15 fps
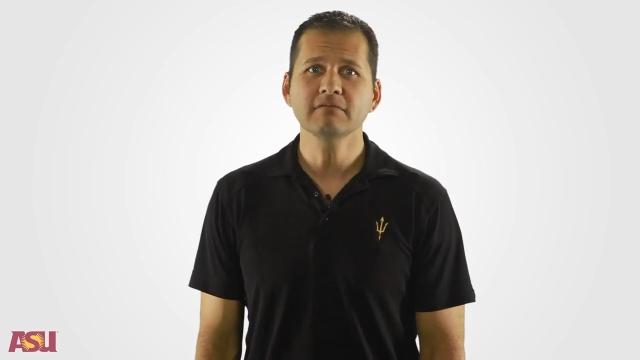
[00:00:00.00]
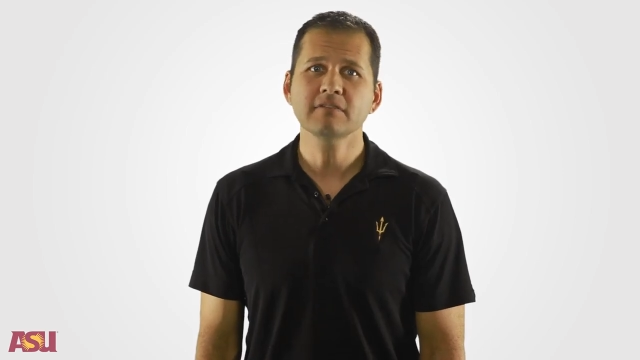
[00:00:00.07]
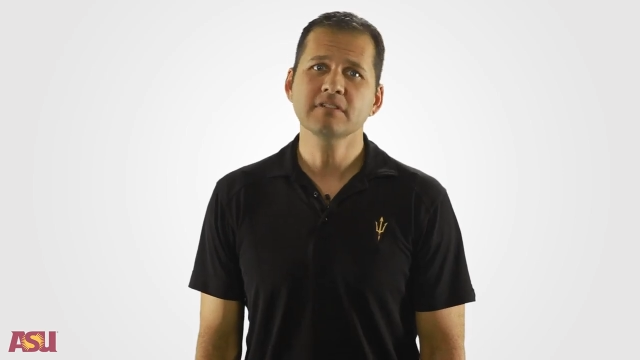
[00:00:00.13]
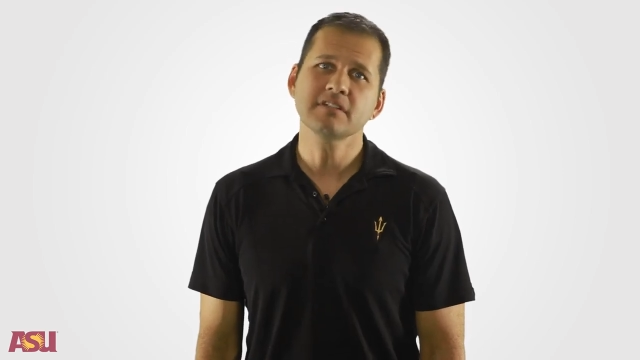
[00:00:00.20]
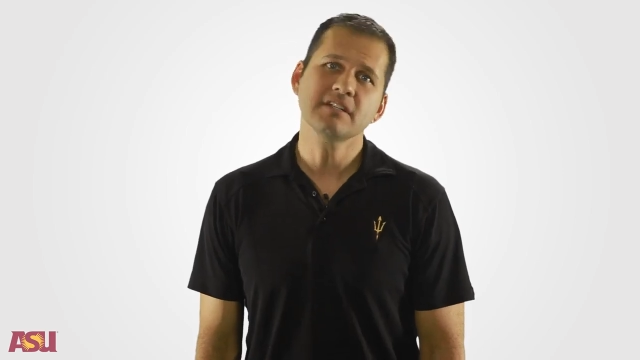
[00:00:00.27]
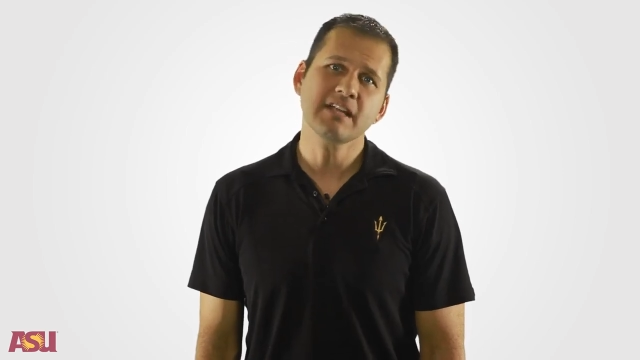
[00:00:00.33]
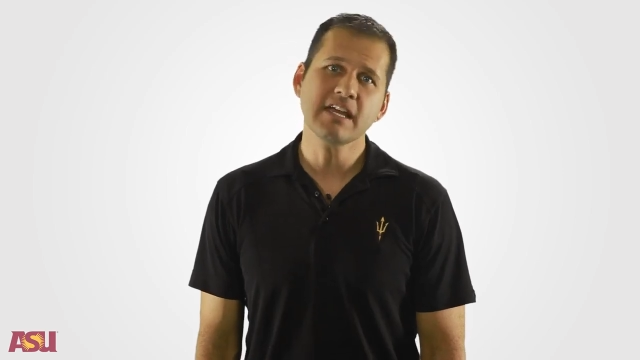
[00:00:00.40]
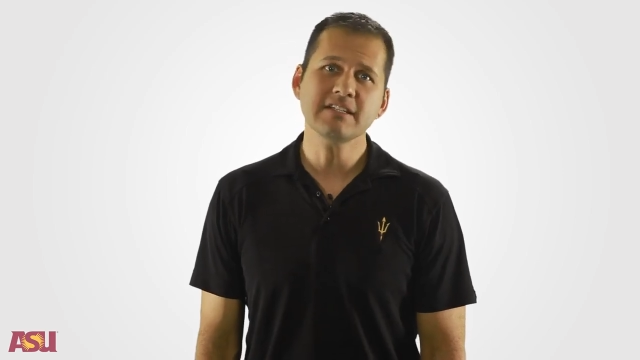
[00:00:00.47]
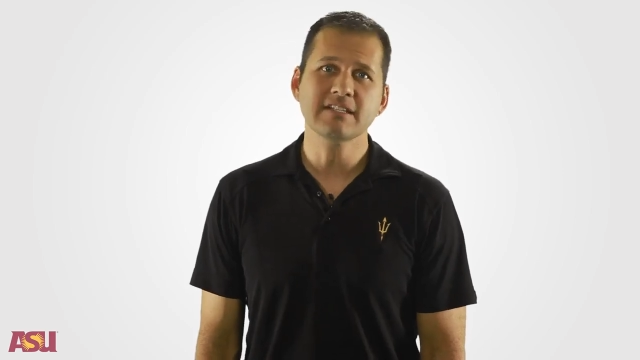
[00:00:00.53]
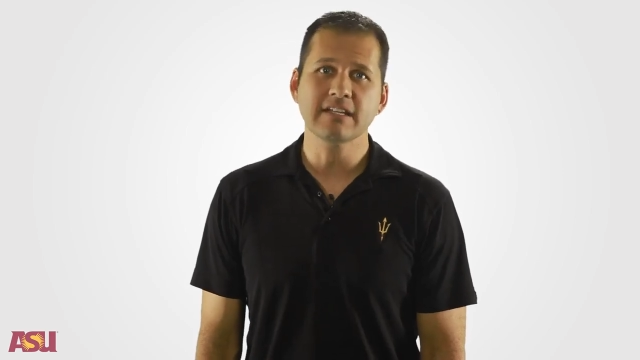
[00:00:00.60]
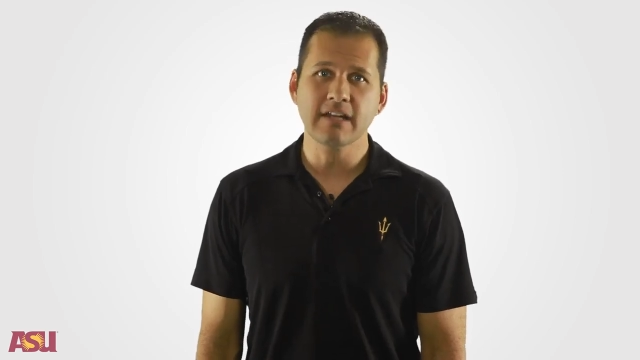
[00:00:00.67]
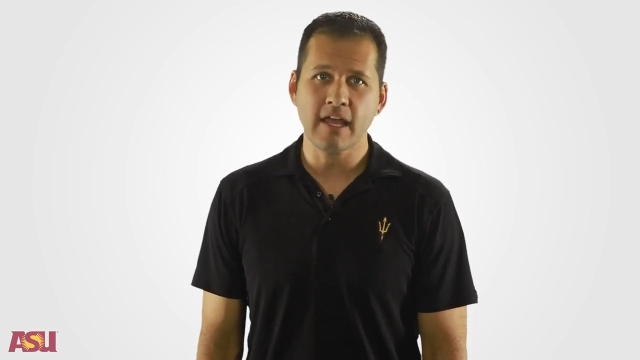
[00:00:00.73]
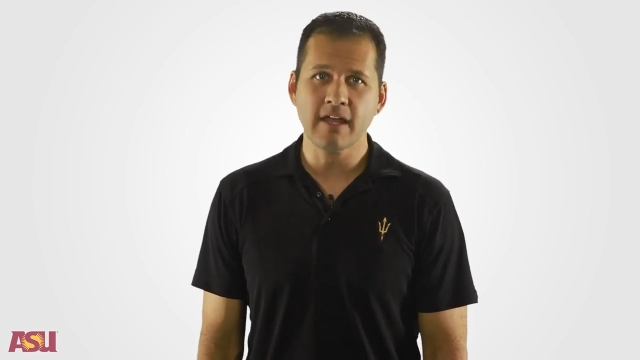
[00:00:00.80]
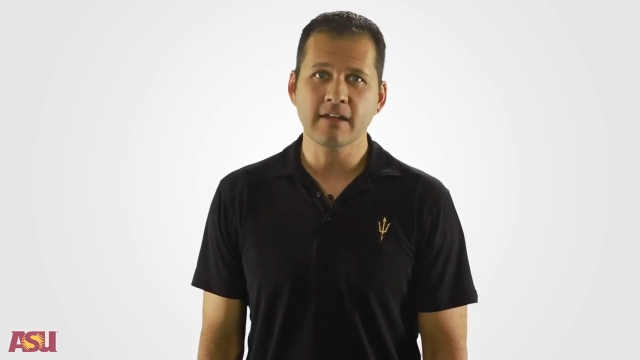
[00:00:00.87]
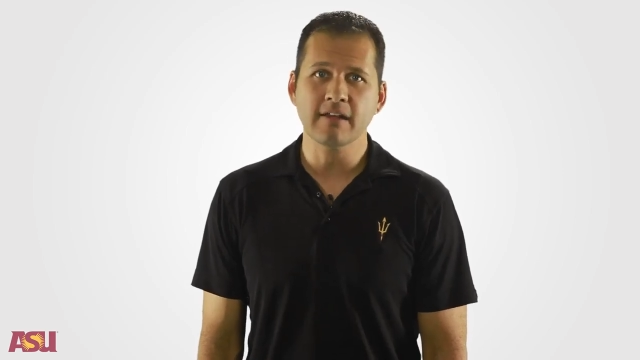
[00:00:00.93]
to
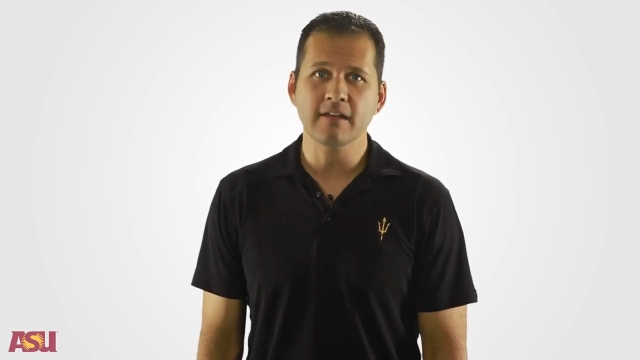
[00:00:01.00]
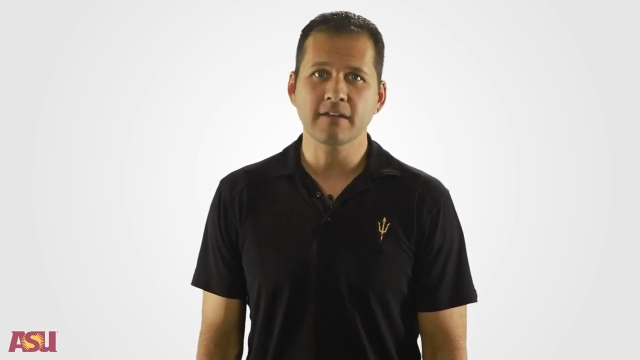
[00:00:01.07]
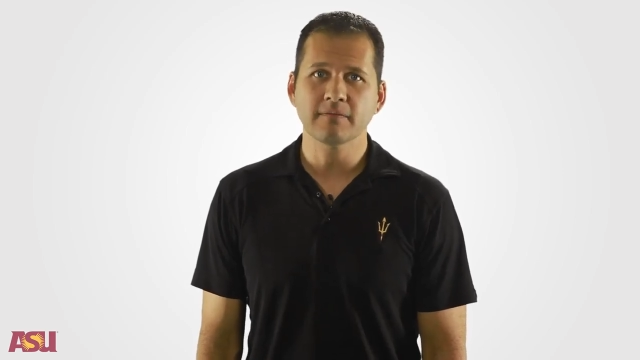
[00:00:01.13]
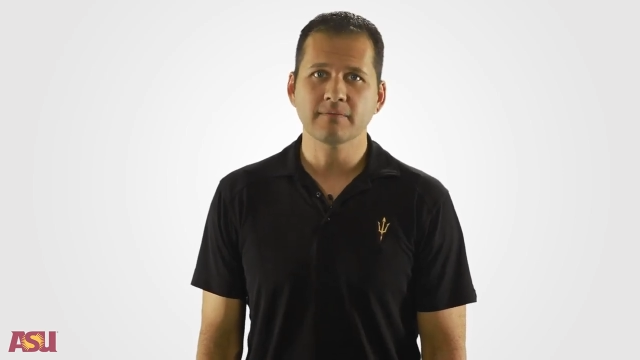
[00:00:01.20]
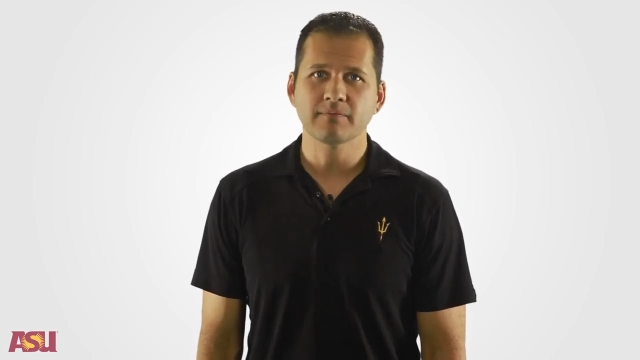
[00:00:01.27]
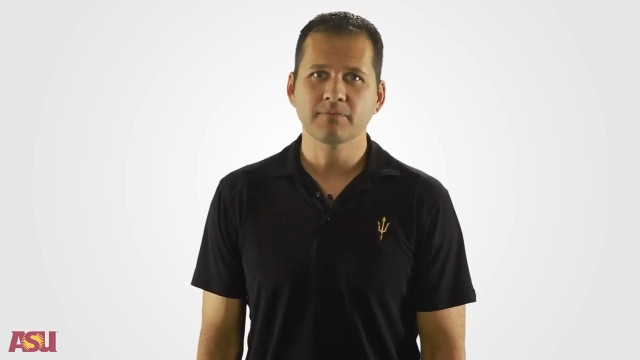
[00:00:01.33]
1980.